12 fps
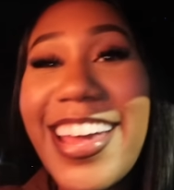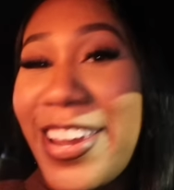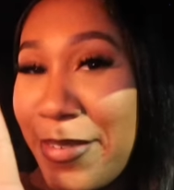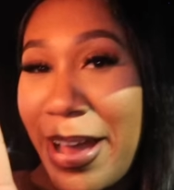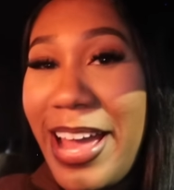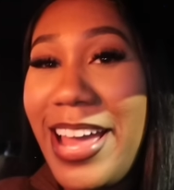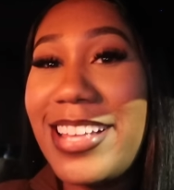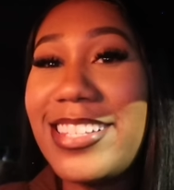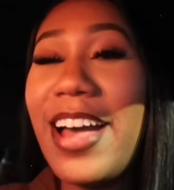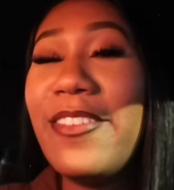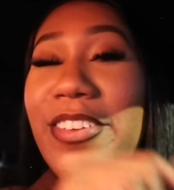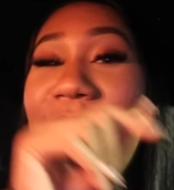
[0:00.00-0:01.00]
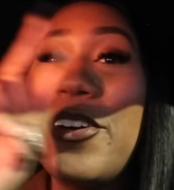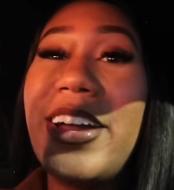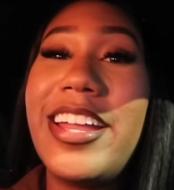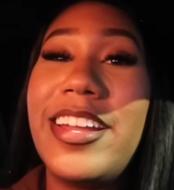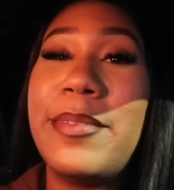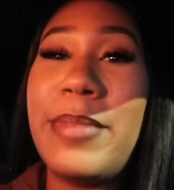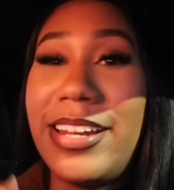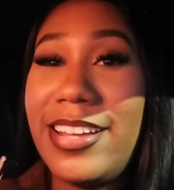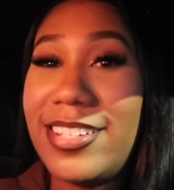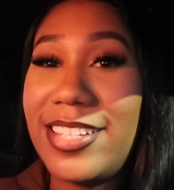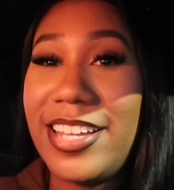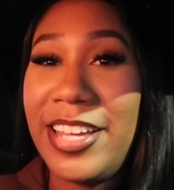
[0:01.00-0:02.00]
Anyways, I'm finna go ahead and get my
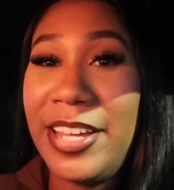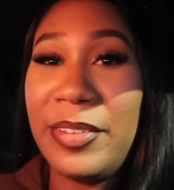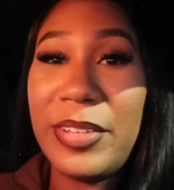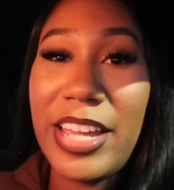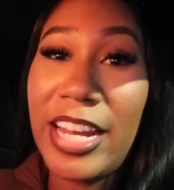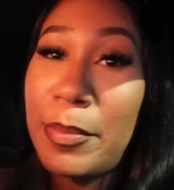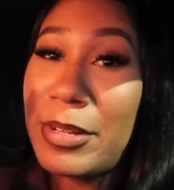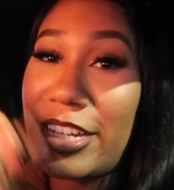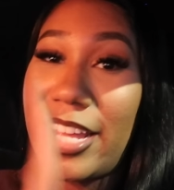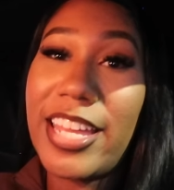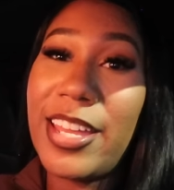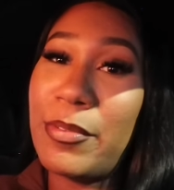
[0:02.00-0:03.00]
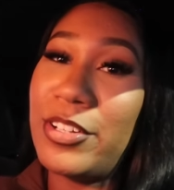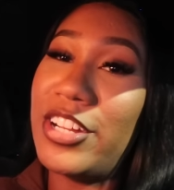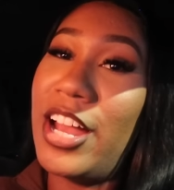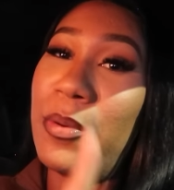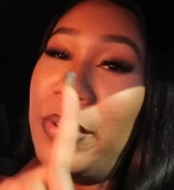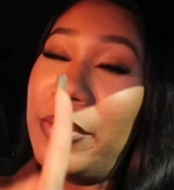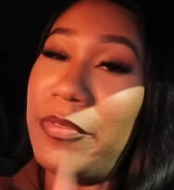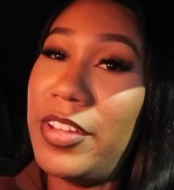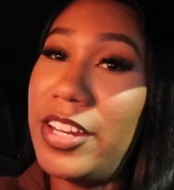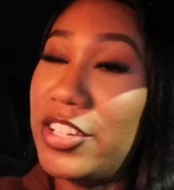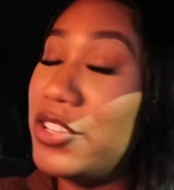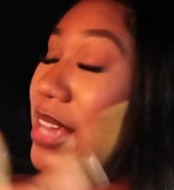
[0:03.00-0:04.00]
nails done, and I'm gonna check in with y'all when I'm
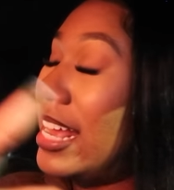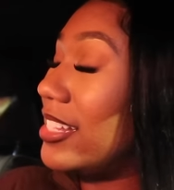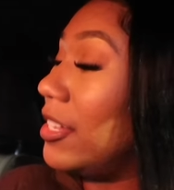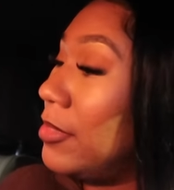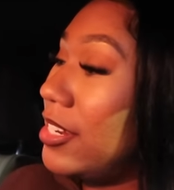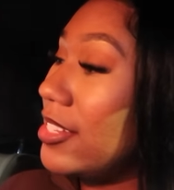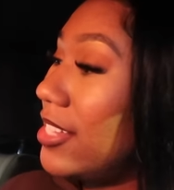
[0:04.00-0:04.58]
finished. You got something to